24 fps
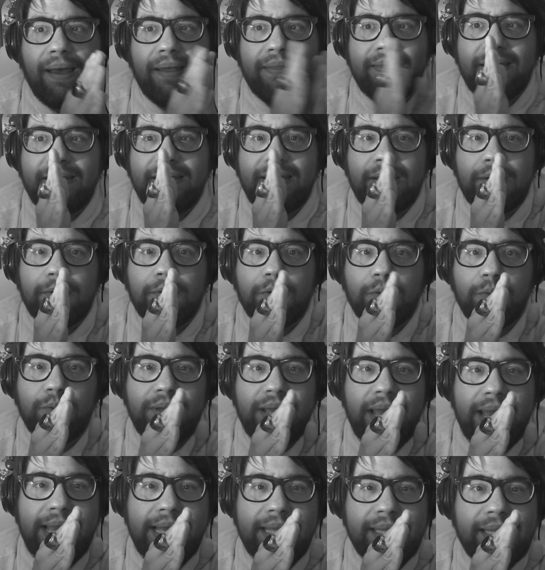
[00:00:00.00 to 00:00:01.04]
And then they
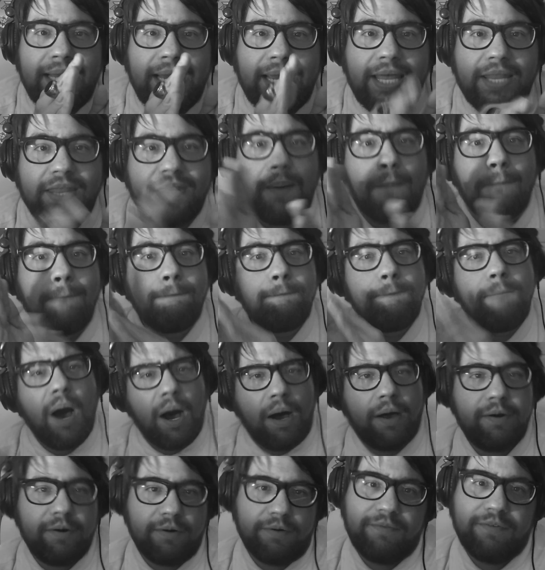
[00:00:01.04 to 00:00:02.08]
create like the
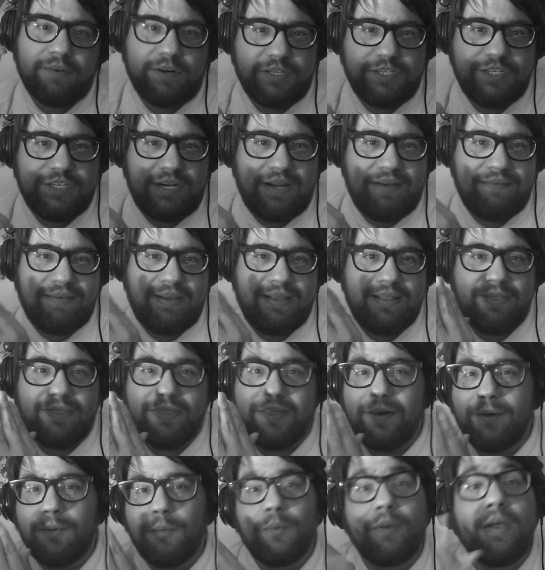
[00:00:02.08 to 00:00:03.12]
modern version of it.
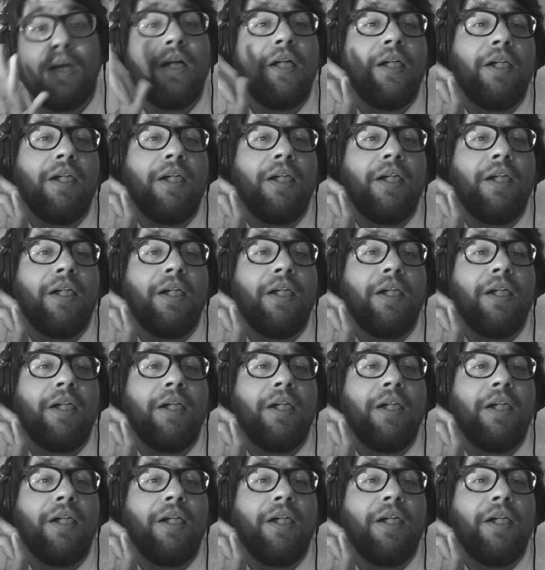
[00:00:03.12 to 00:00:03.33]
The